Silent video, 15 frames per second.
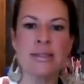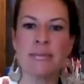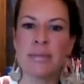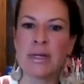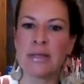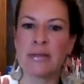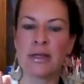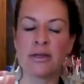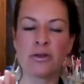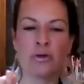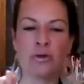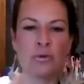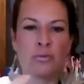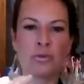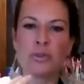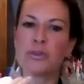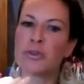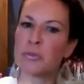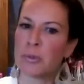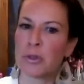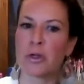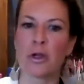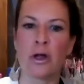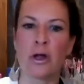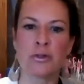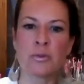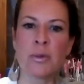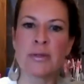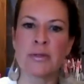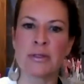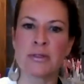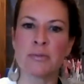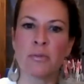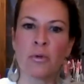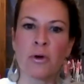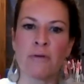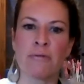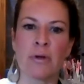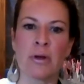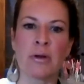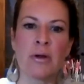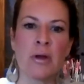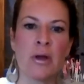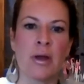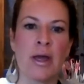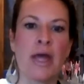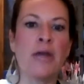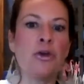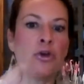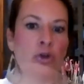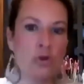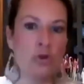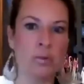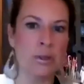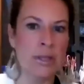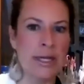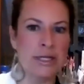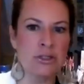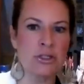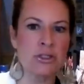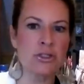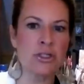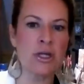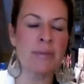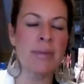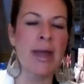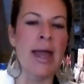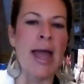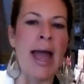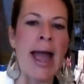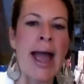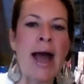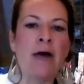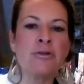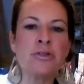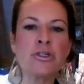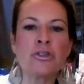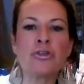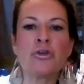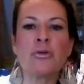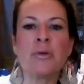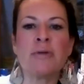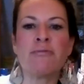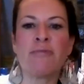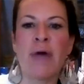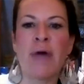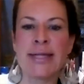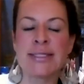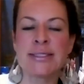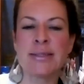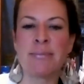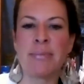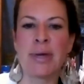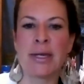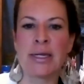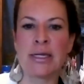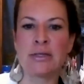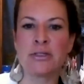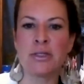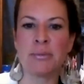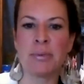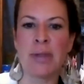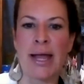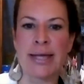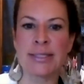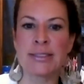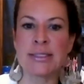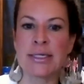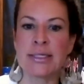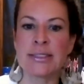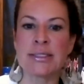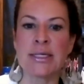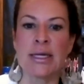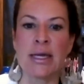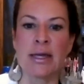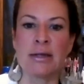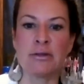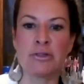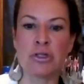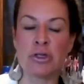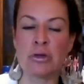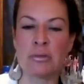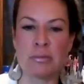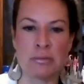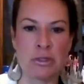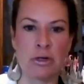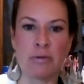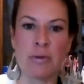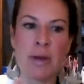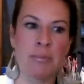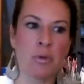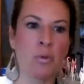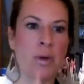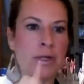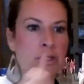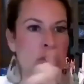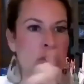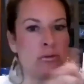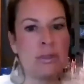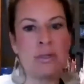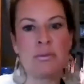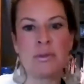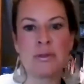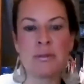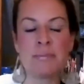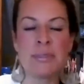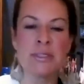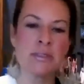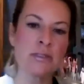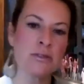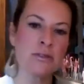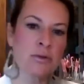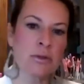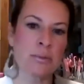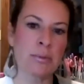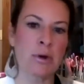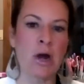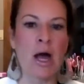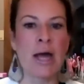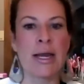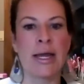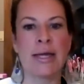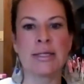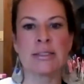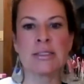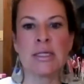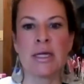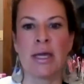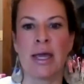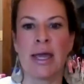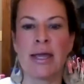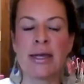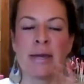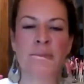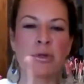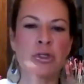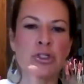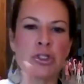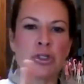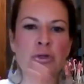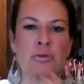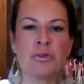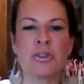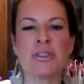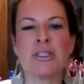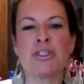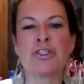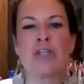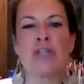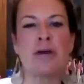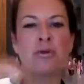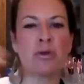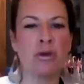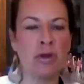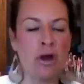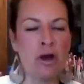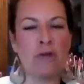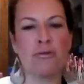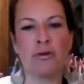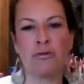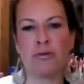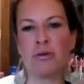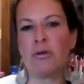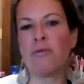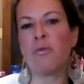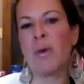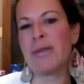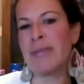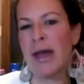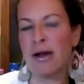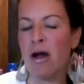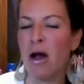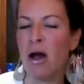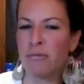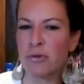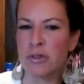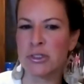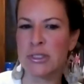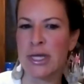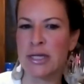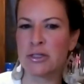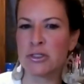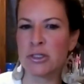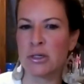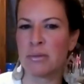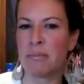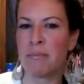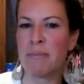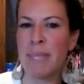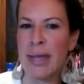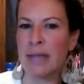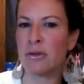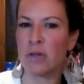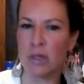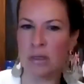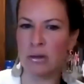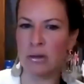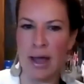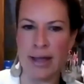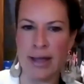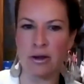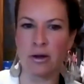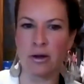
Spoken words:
somebody that you're super close with, it's more of a new relationship. How do you invite somebody to Plexus? Number one, do you lead with the business or the products? And number two, just a general overview of what that conversation may look like.